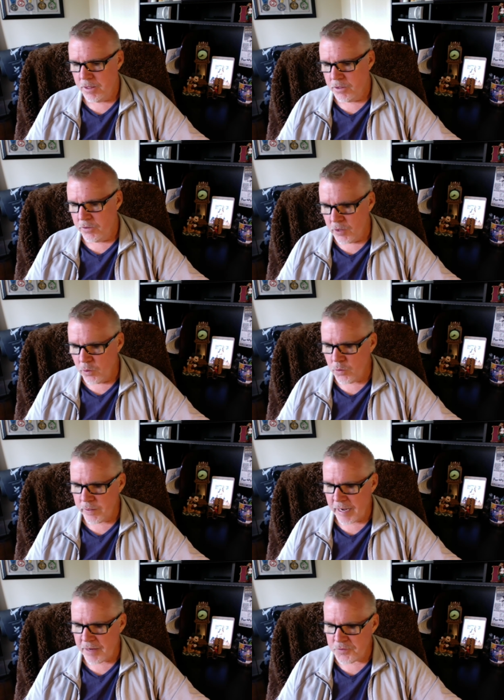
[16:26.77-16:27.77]
to the local
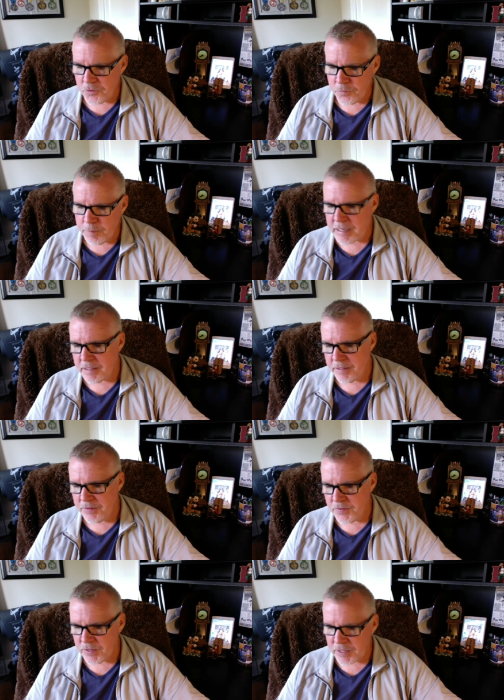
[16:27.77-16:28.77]
councils, beaten in the
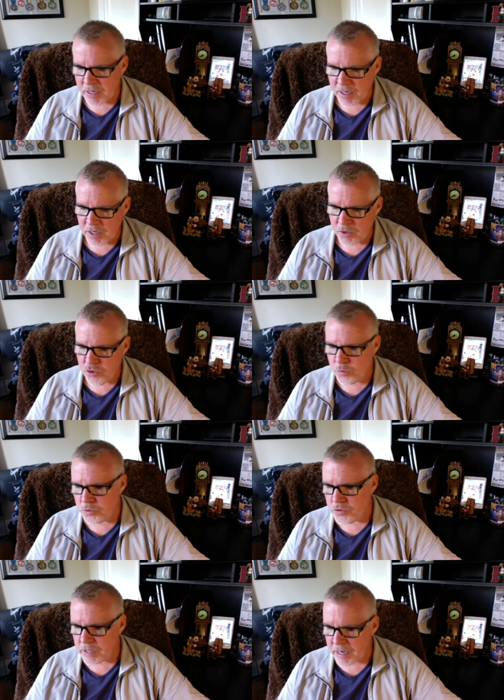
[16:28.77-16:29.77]
synagogues. You will
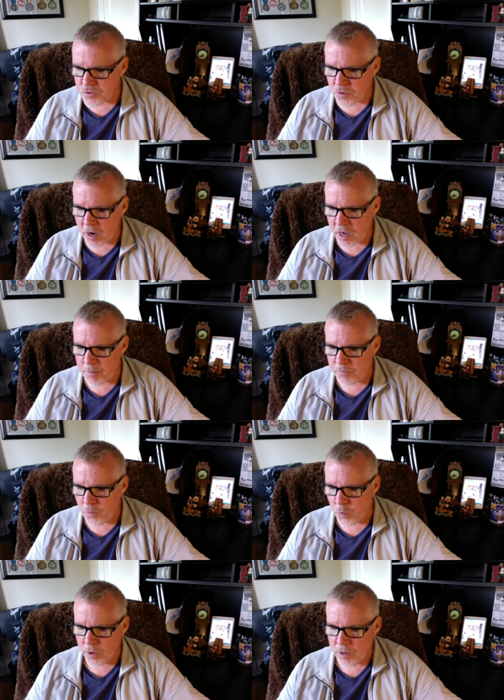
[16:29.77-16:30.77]
stand trial
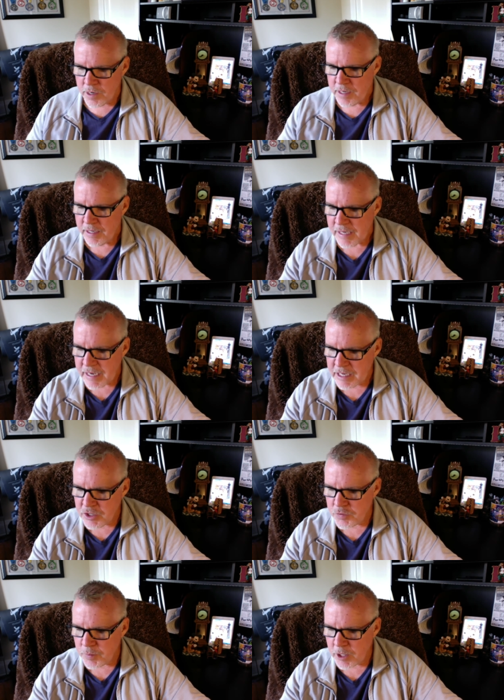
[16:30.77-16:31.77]
before
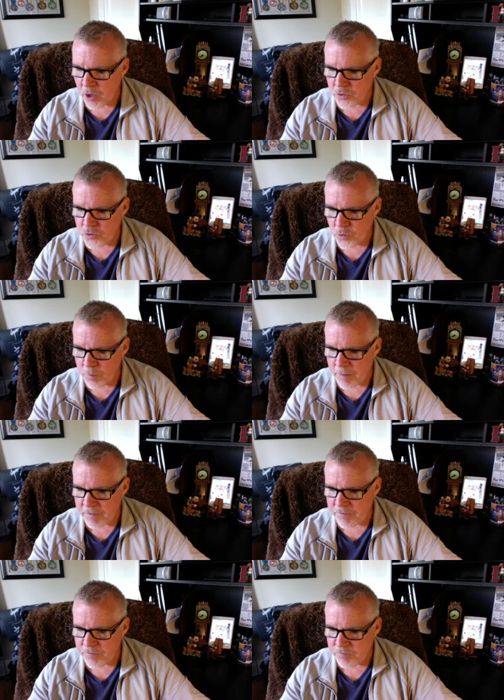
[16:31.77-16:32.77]
kings because you are my
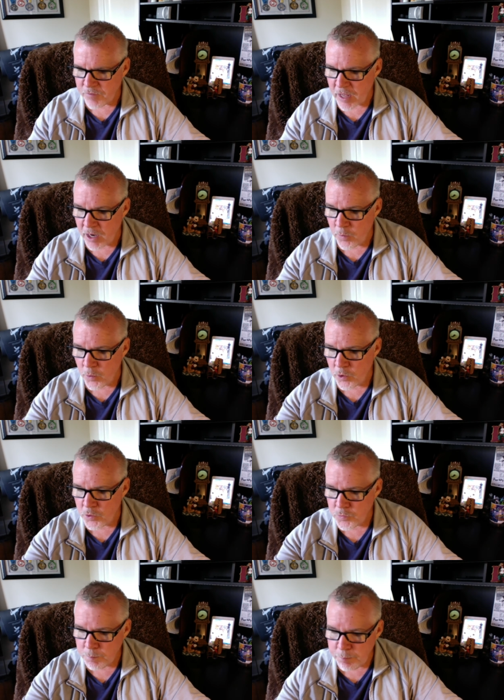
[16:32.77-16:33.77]

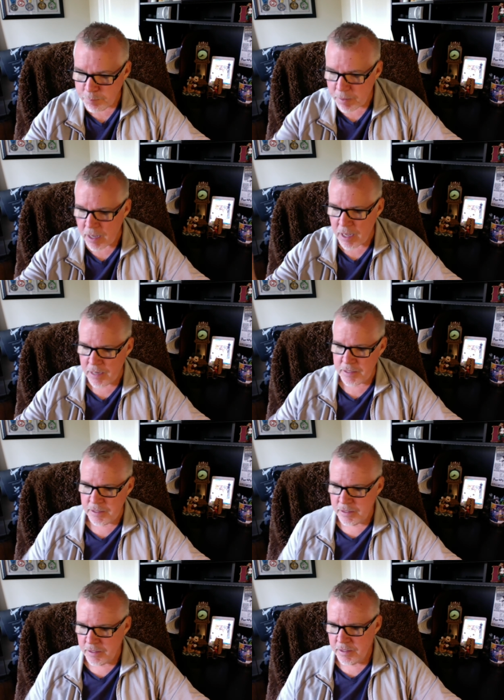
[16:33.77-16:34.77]
followers. But
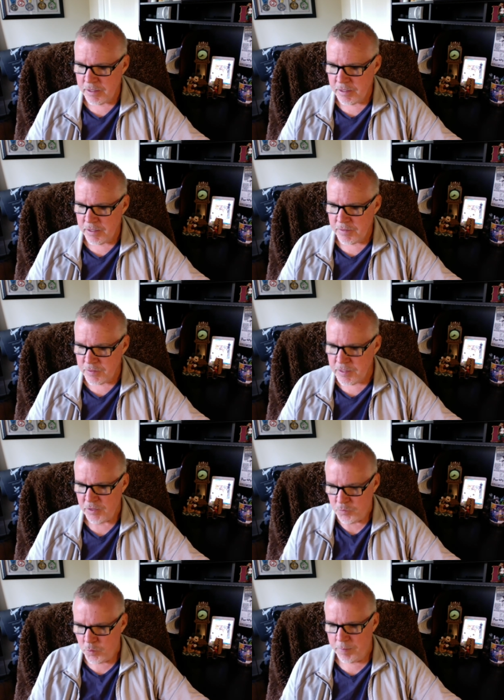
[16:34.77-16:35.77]

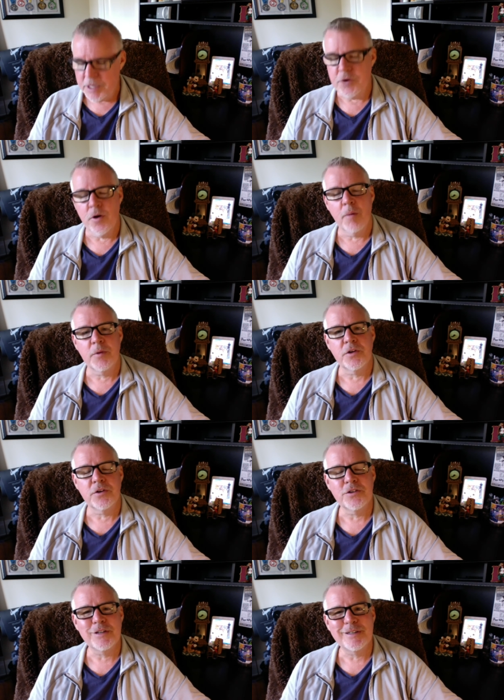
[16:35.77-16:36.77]
this will be your
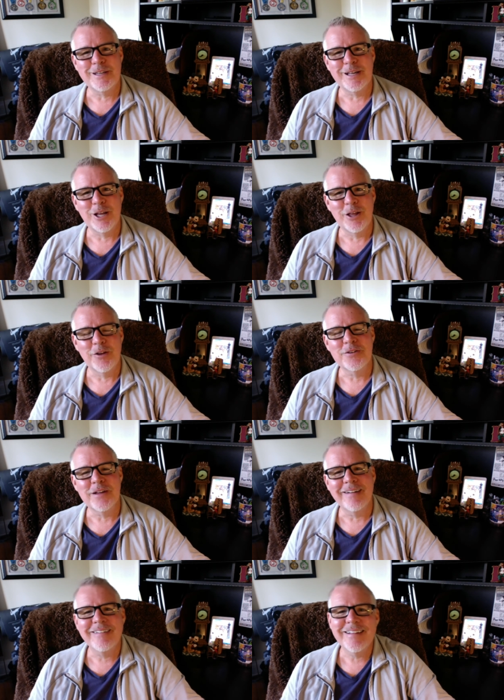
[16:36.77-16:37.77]
opportunity to tell others.
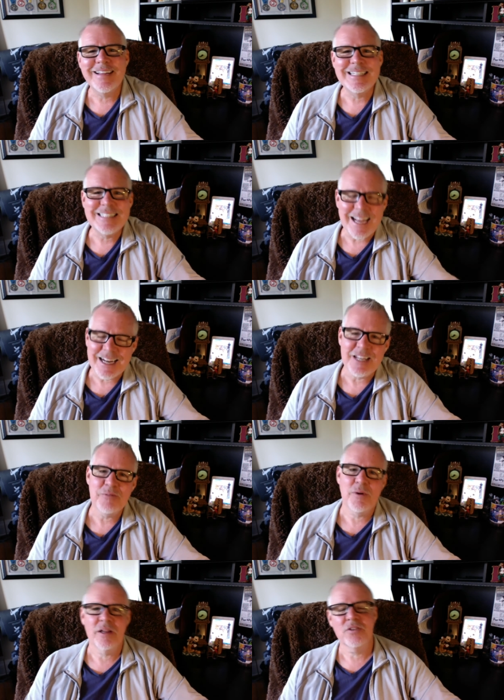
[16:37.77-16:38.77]
Now, exactly
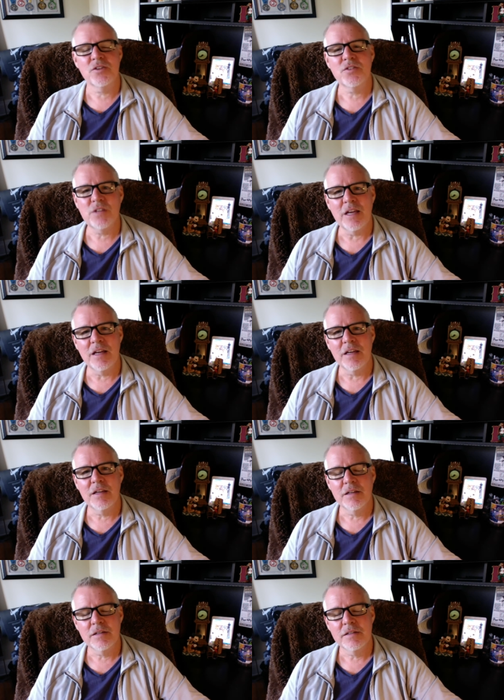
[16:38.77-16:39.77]
what I just said,
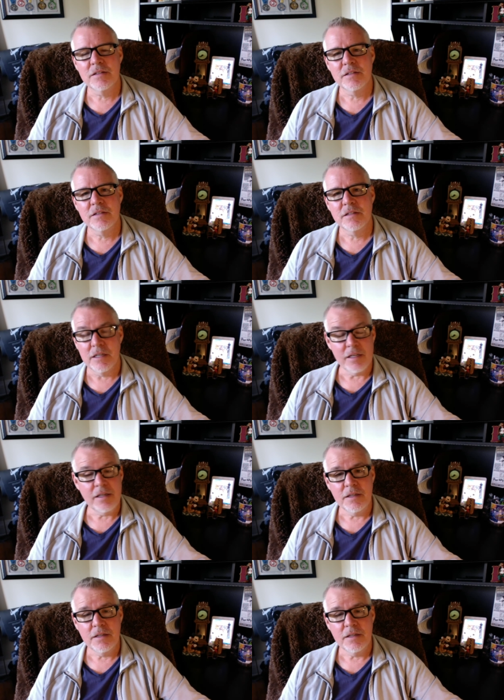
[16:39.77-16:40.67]
isn't it?